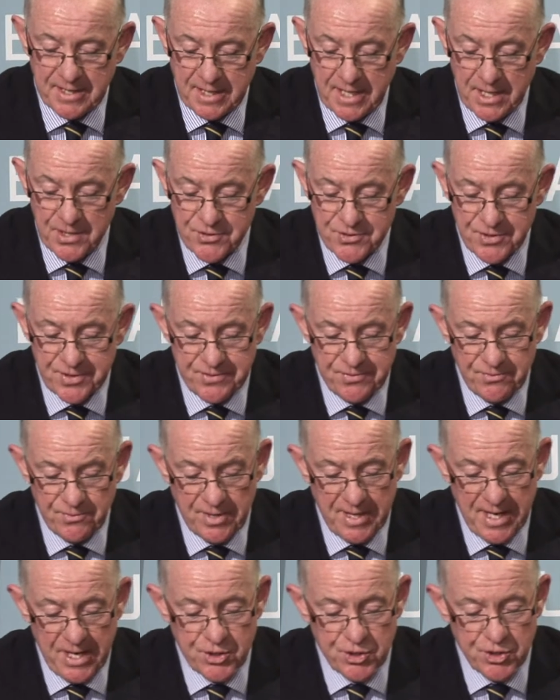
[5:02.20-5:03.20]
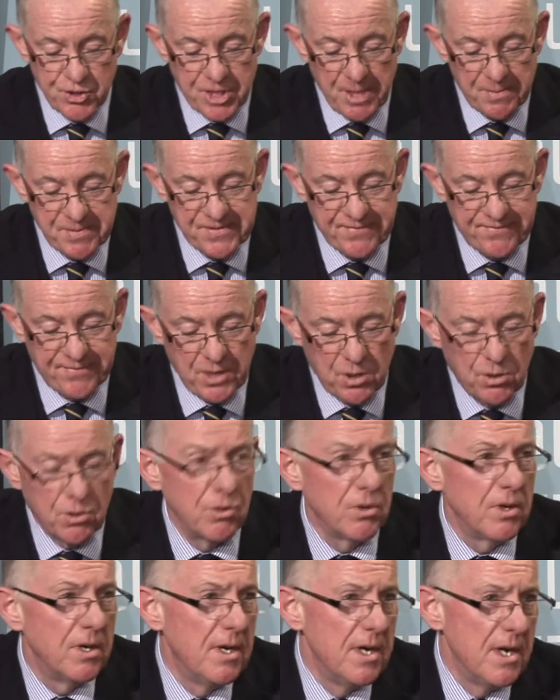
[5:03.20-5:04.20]
kindred relationships
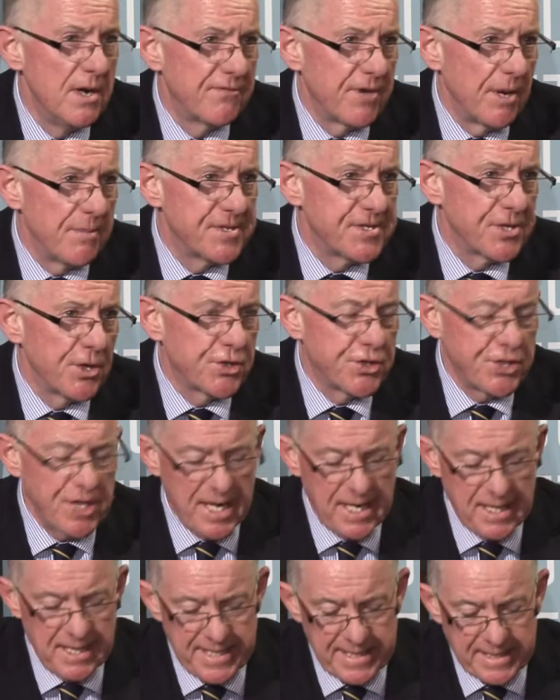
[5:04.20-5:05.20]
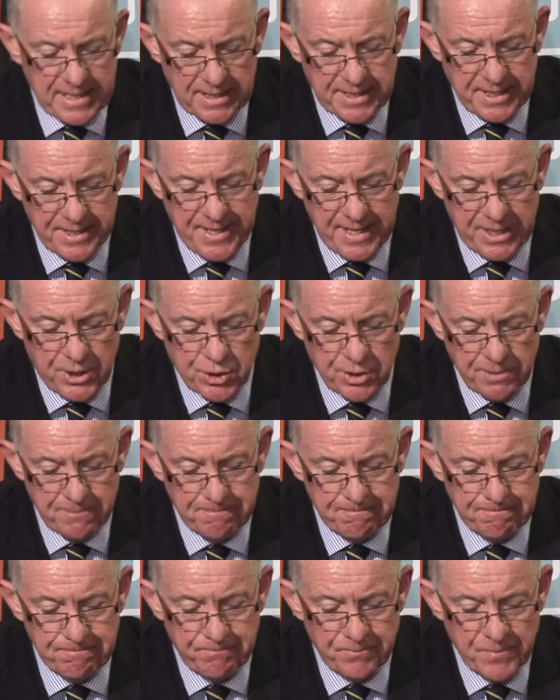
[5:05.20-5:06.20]
flow from such a legal connection.
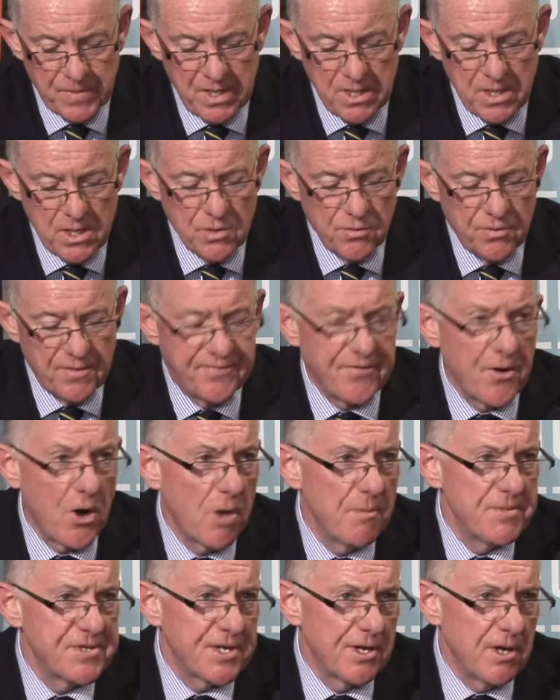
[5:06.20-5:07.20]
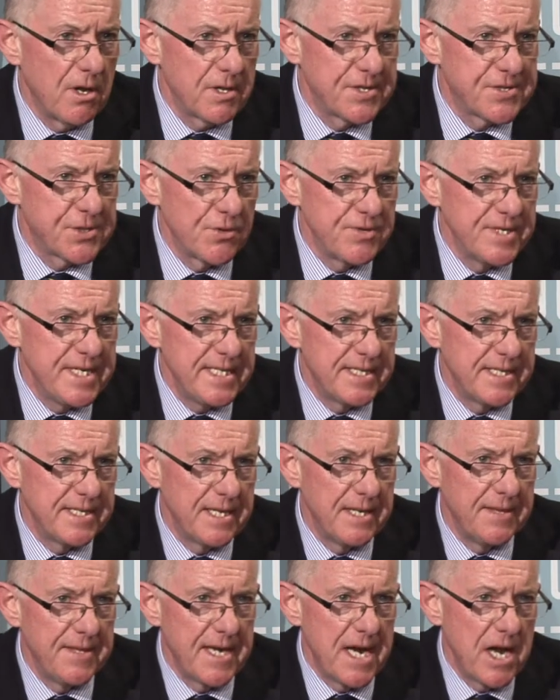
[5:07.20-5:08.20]
Reforms are also needed
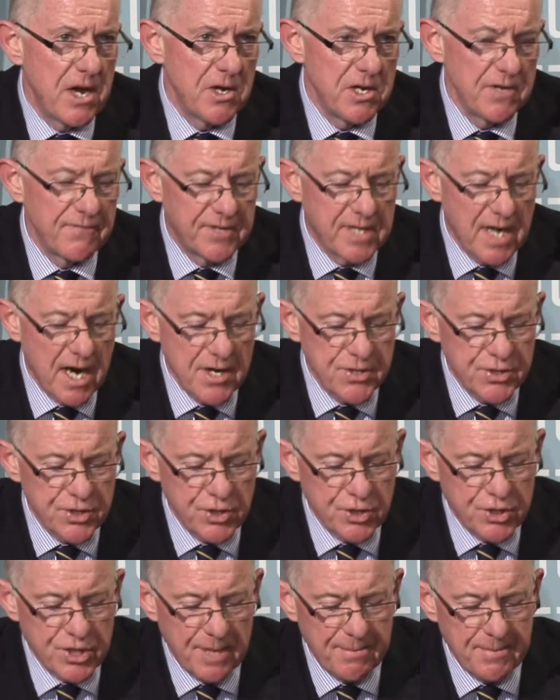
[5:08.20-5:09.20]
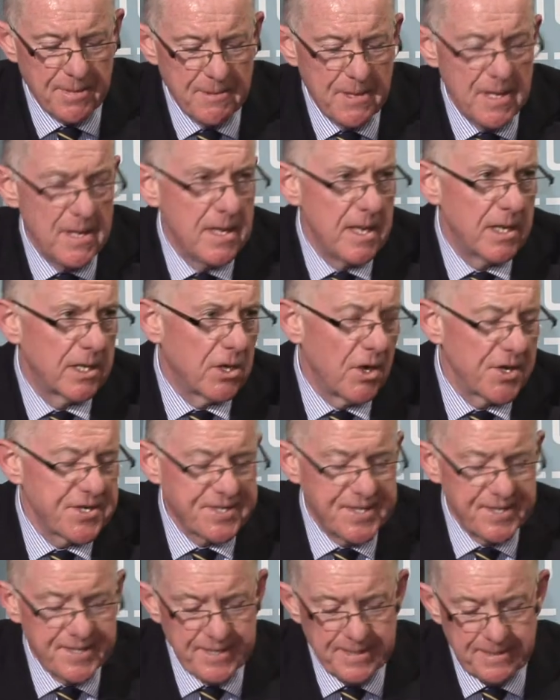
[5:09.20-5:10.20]
in the area of guardianship,
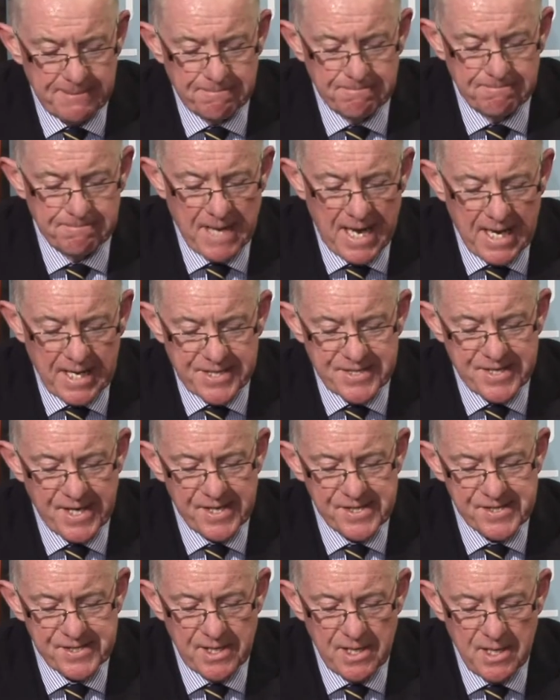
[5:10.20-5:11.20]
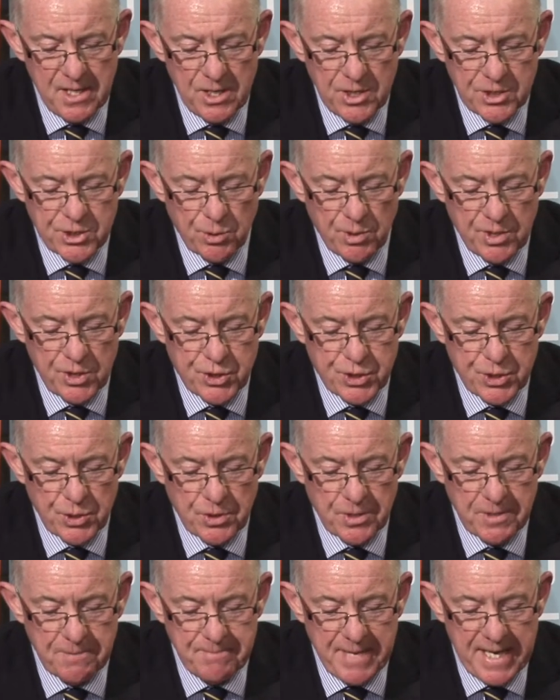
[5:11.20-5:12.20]
custody, access to
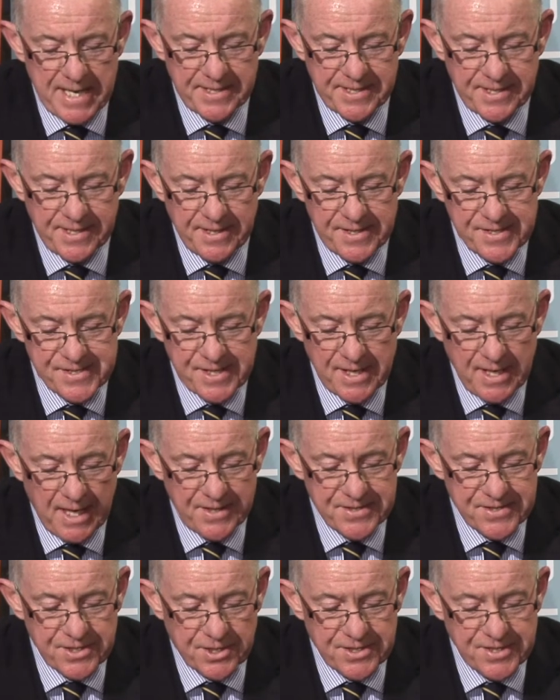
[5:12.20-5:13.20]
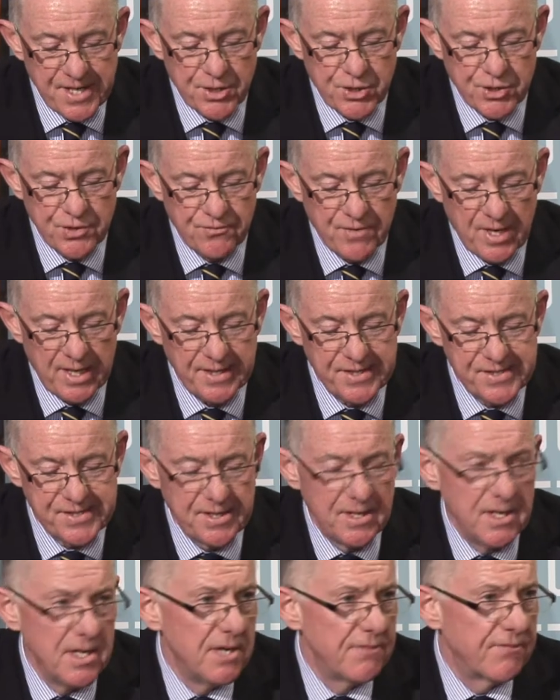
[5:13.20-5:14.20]
ensure maintenance and succession rights
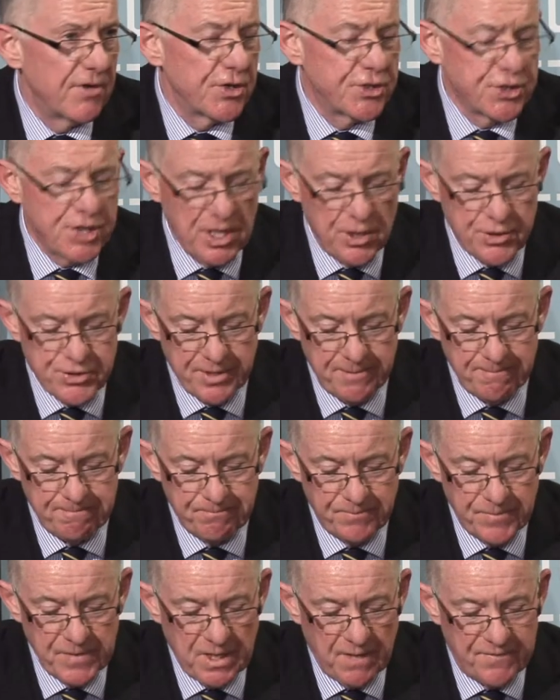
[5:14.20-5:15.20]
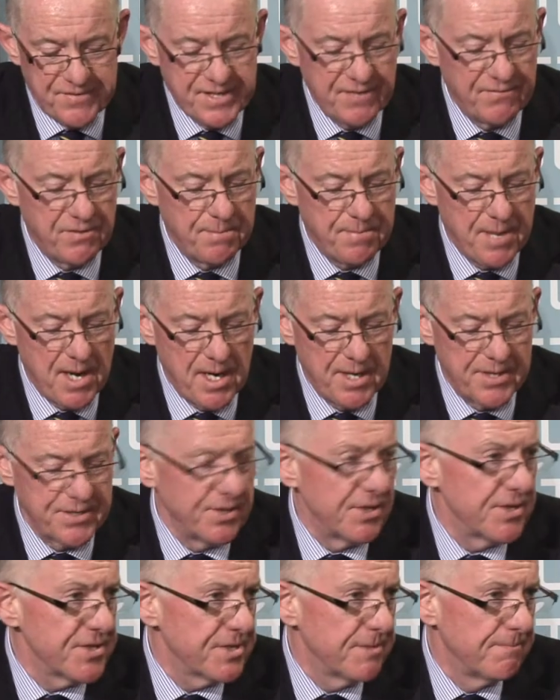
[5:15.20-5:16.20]
for children of civil
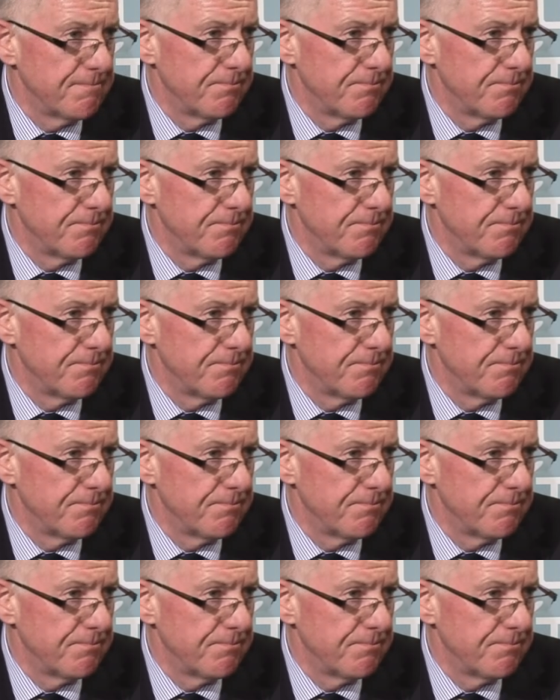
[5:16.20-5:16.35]
partners.